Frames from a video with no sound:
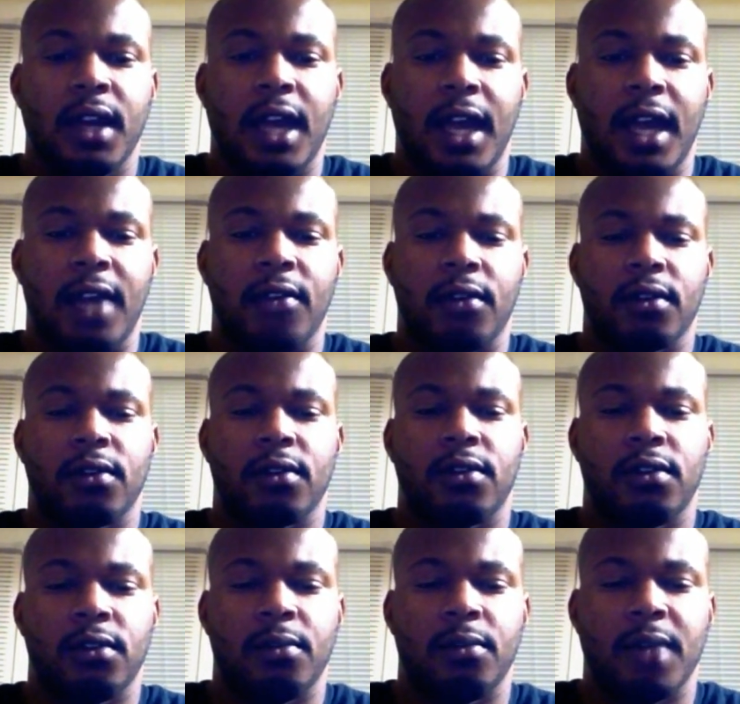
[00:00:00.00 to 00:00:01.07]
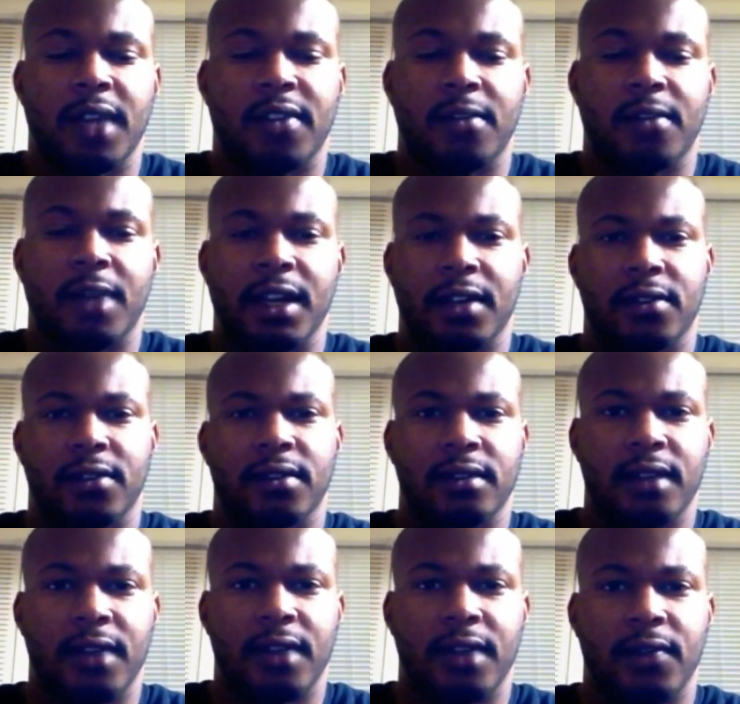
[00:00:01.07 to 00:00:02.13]
in order to make somebody else's
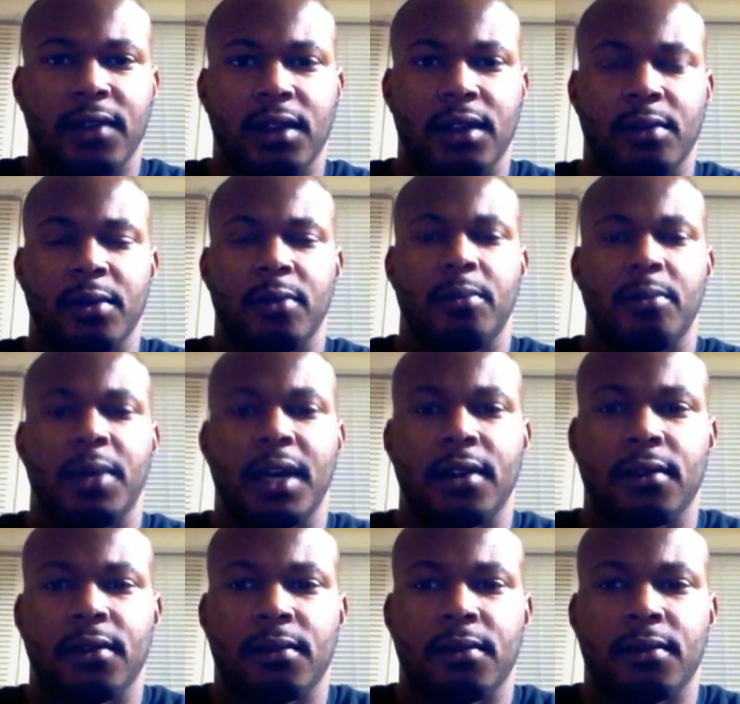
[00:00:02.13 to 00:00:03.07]
life a little bit better.